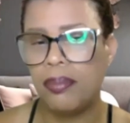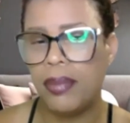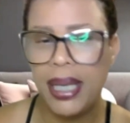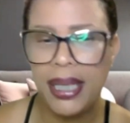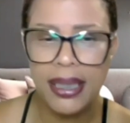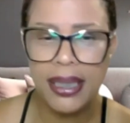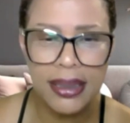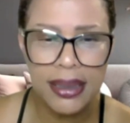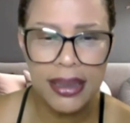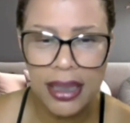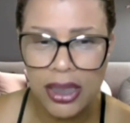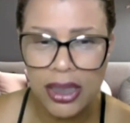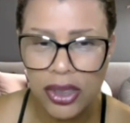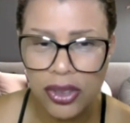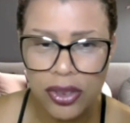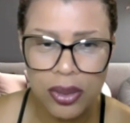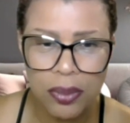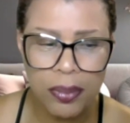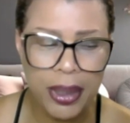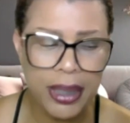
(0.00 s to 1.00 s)
Megan
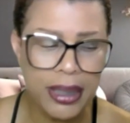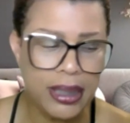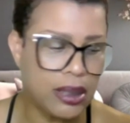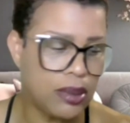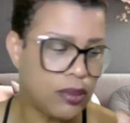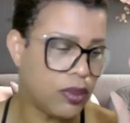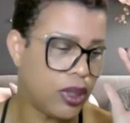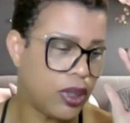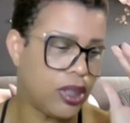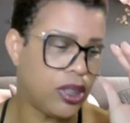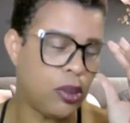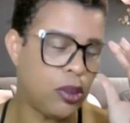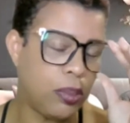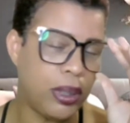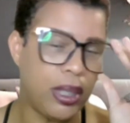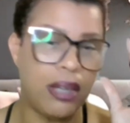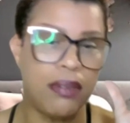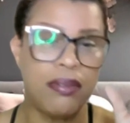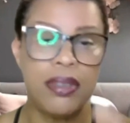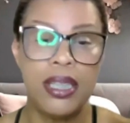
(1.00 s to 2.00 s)
said, "You the messy one.
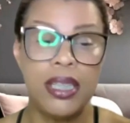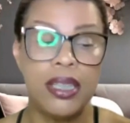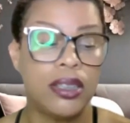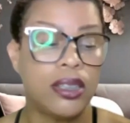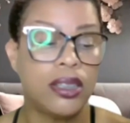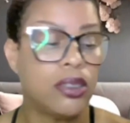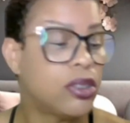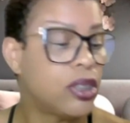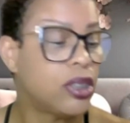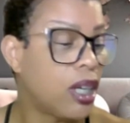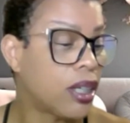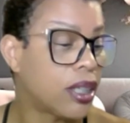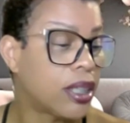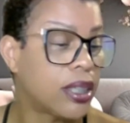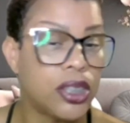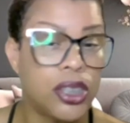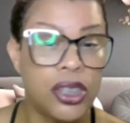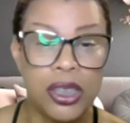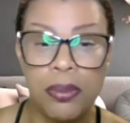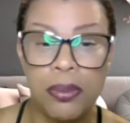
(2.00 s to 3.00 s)
You be over here, you
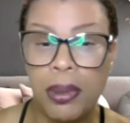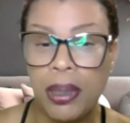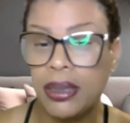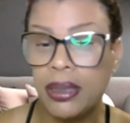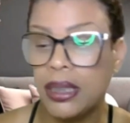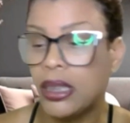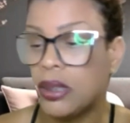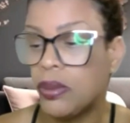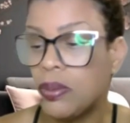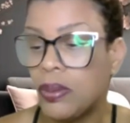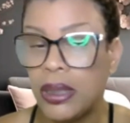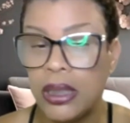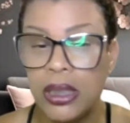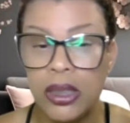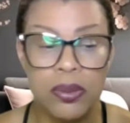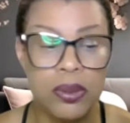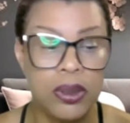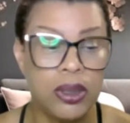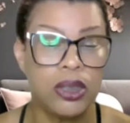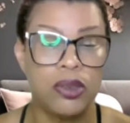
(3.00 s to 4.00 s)
talking shit about this one,
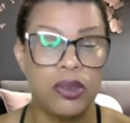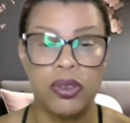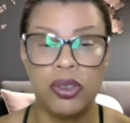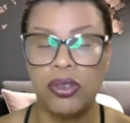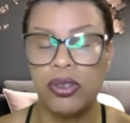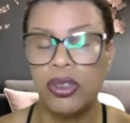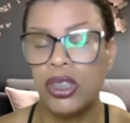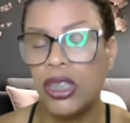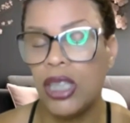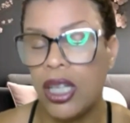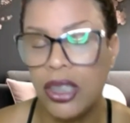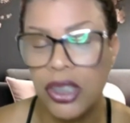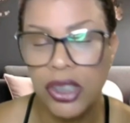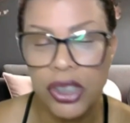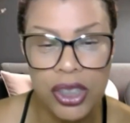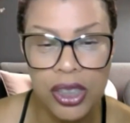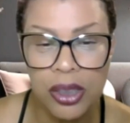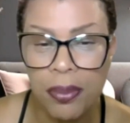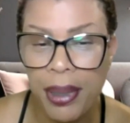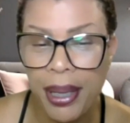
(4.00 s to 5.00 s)
this one, this one. You to talk
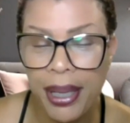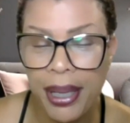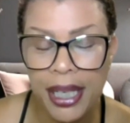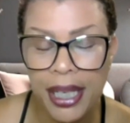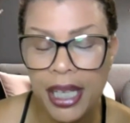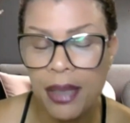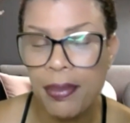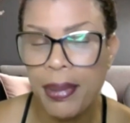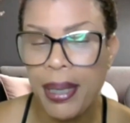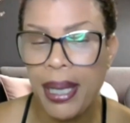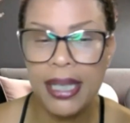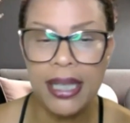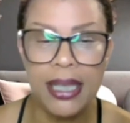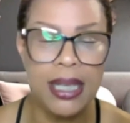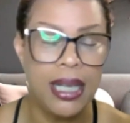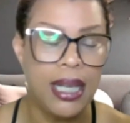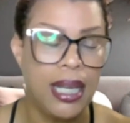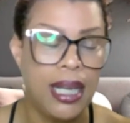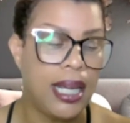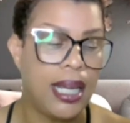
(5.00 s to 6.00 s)
shit about
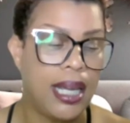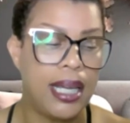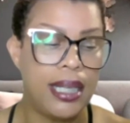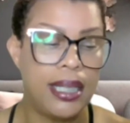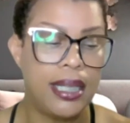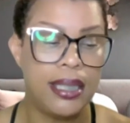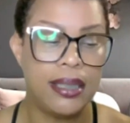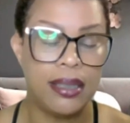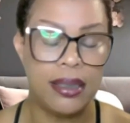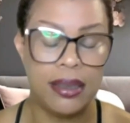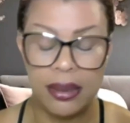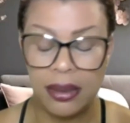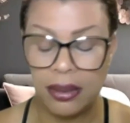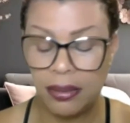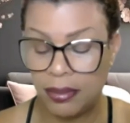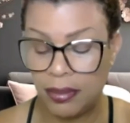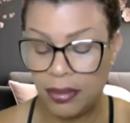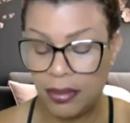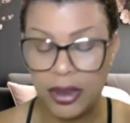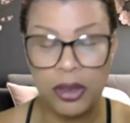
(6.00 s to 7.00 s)
everybody,
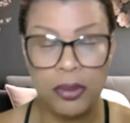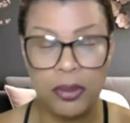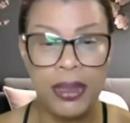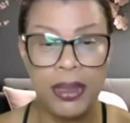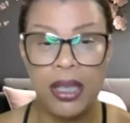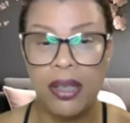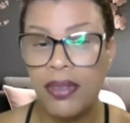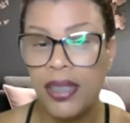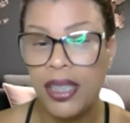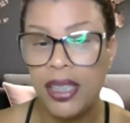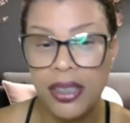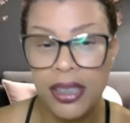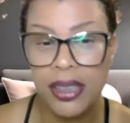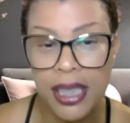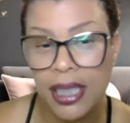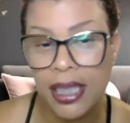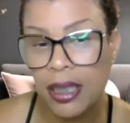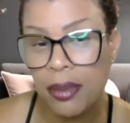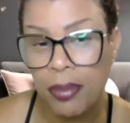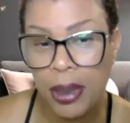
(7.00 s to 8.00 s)
and you be over here
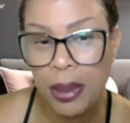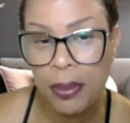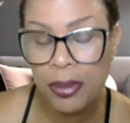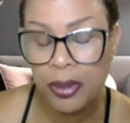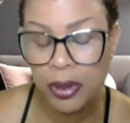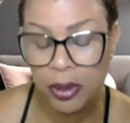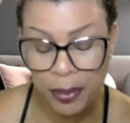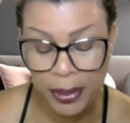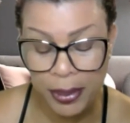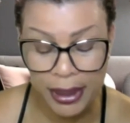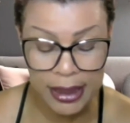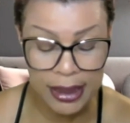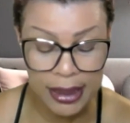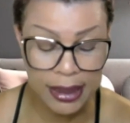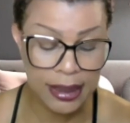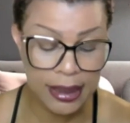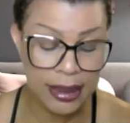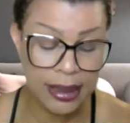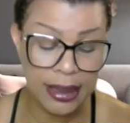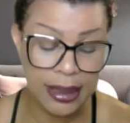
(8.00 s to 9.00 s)
telling people's
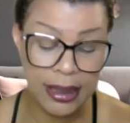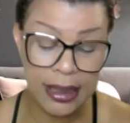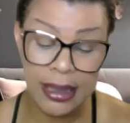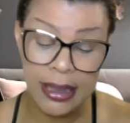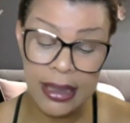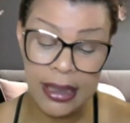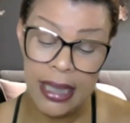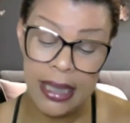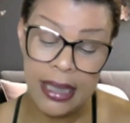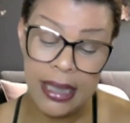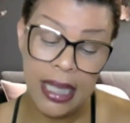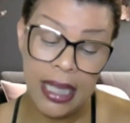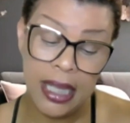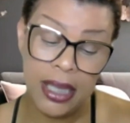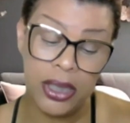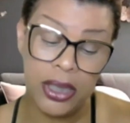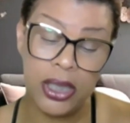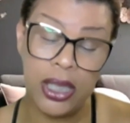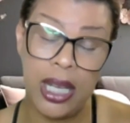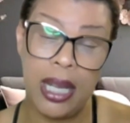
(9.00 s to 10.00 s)
business." And then
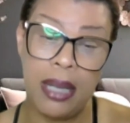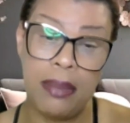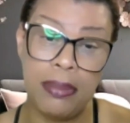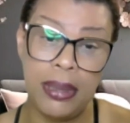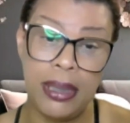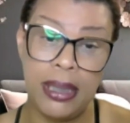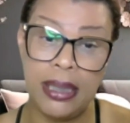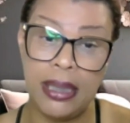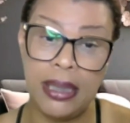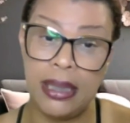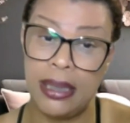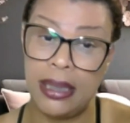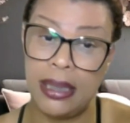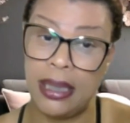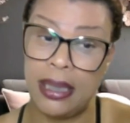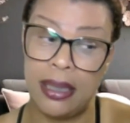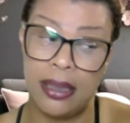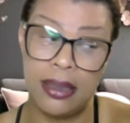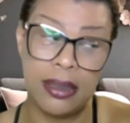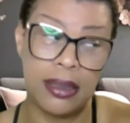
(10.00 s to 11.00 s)
Danielle chimed in and
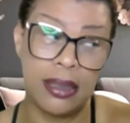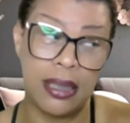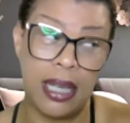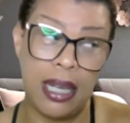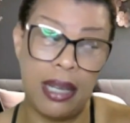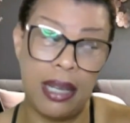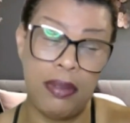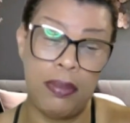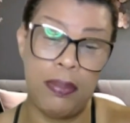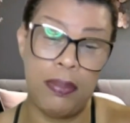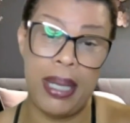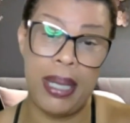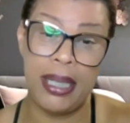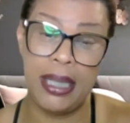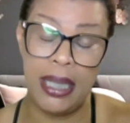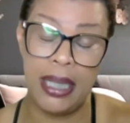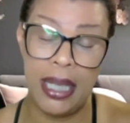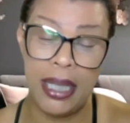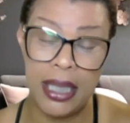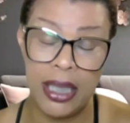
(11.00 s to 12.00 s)
tells
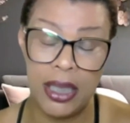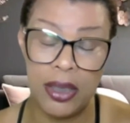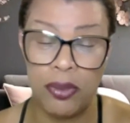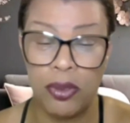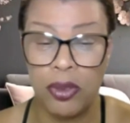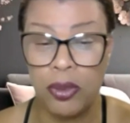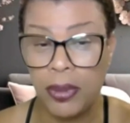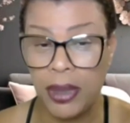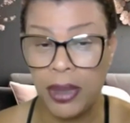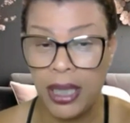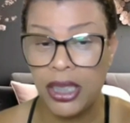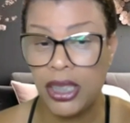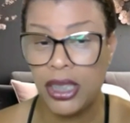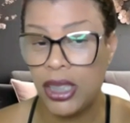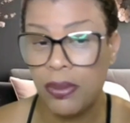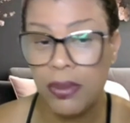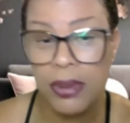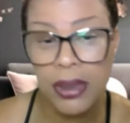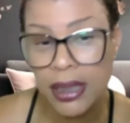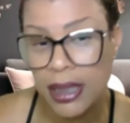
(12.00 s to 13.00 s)
everybody, like in the room, "Yeah,
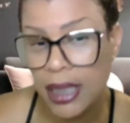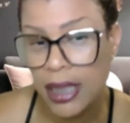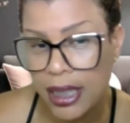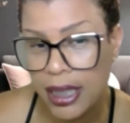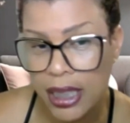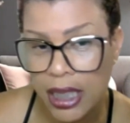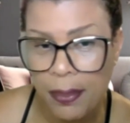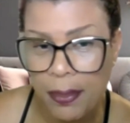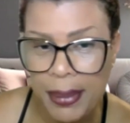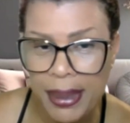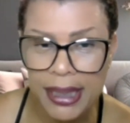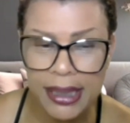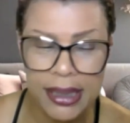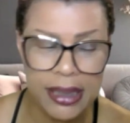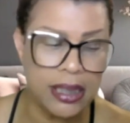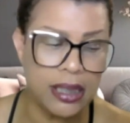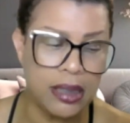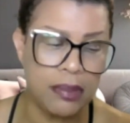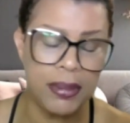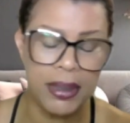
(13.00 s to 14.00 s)
she was telling your
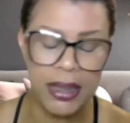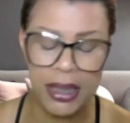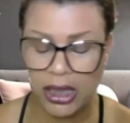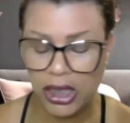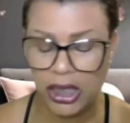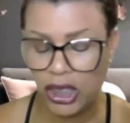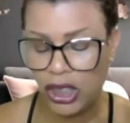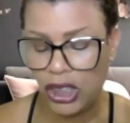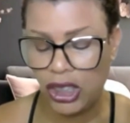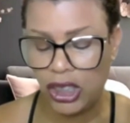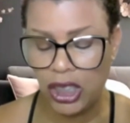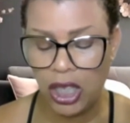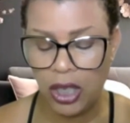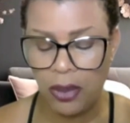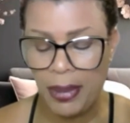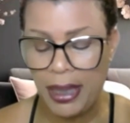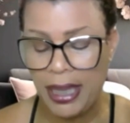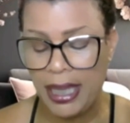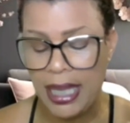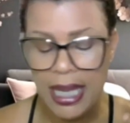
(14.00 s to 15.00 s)
business because she
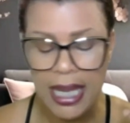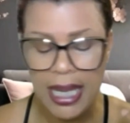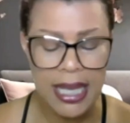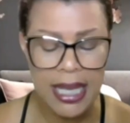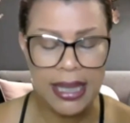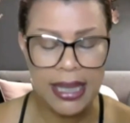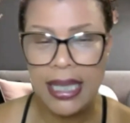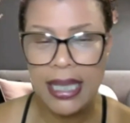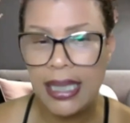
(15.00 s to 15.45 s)
told me